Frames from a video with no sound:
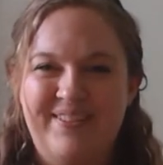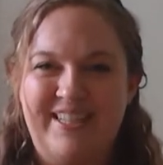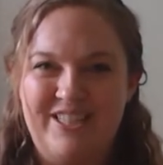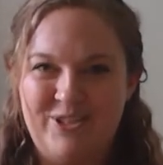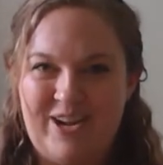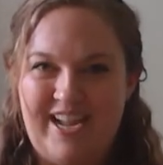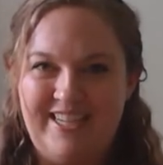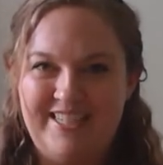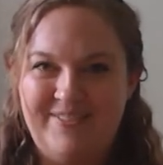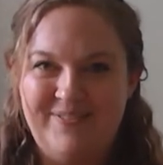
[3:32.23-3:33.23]
Let's try
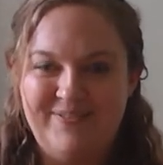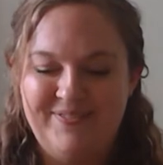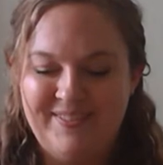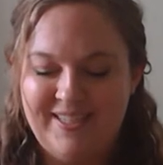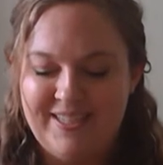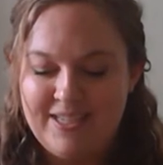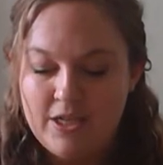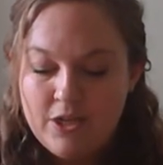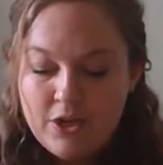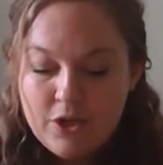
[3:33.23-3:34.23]
it.
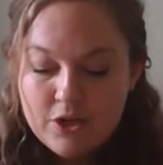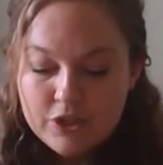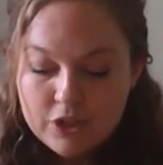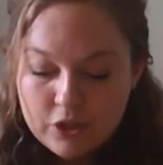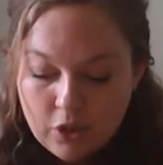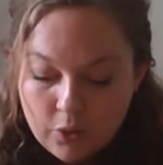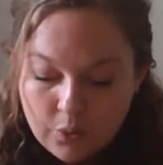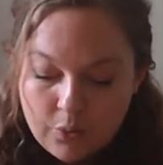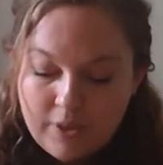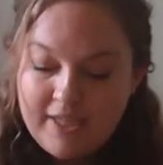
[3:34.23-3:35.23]

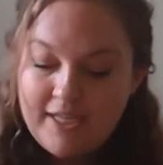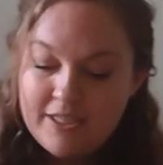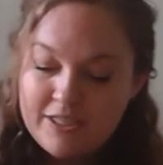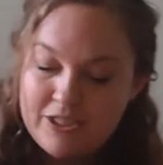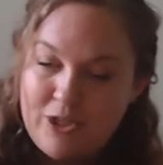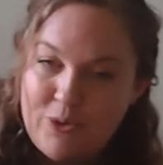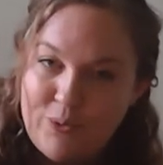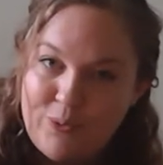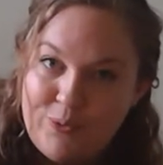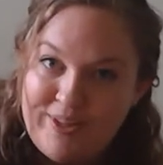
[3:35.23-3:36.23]
Slowly,
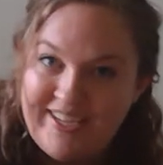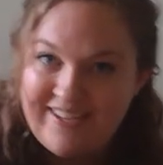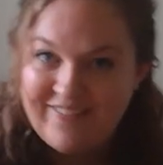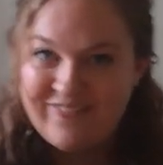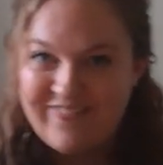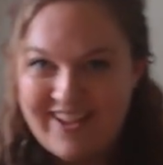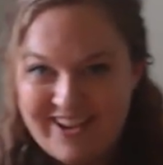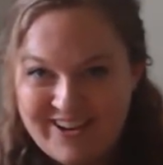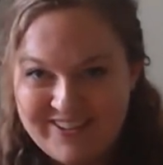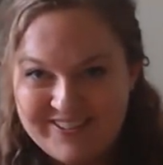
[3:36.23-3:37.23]
slowly,
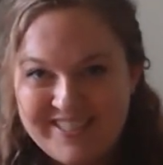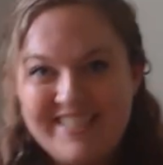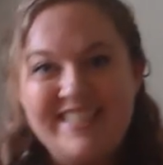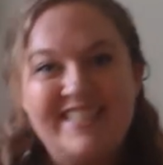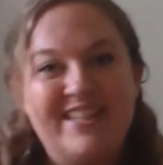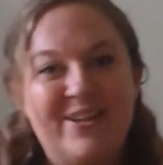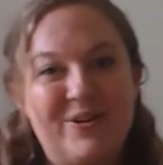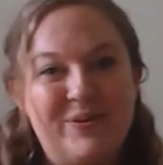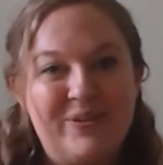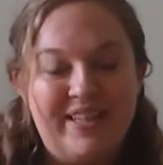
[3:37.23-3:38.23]
very
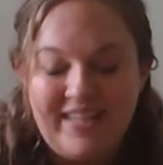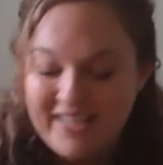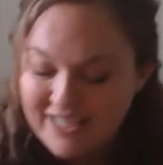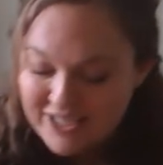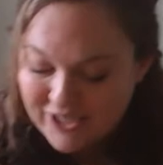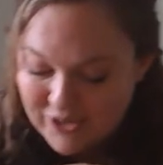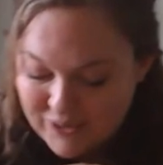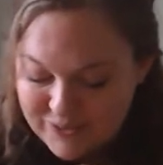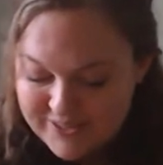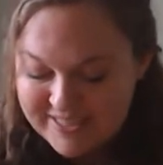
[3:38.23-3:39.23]
slowly
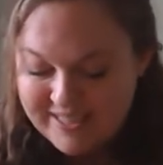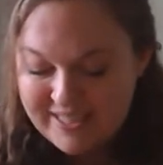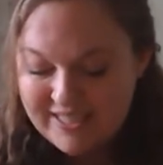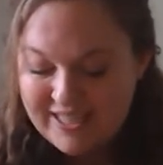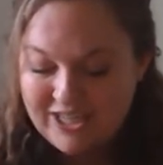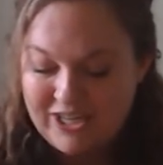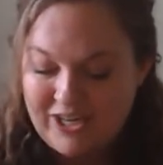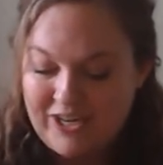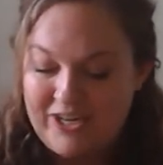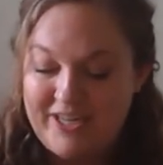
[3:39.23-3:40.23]
goes the
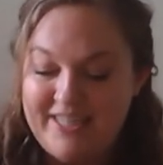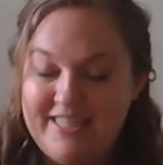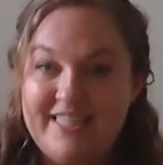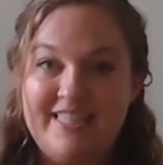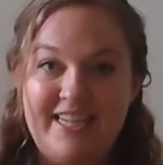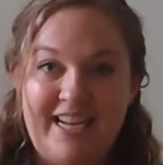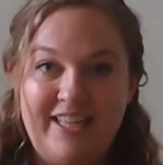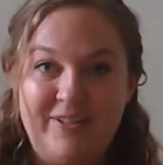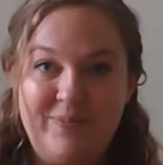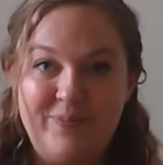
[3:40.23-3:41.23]
garden
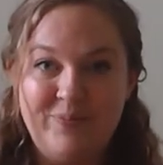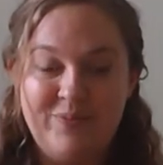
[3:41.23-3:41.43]
snail.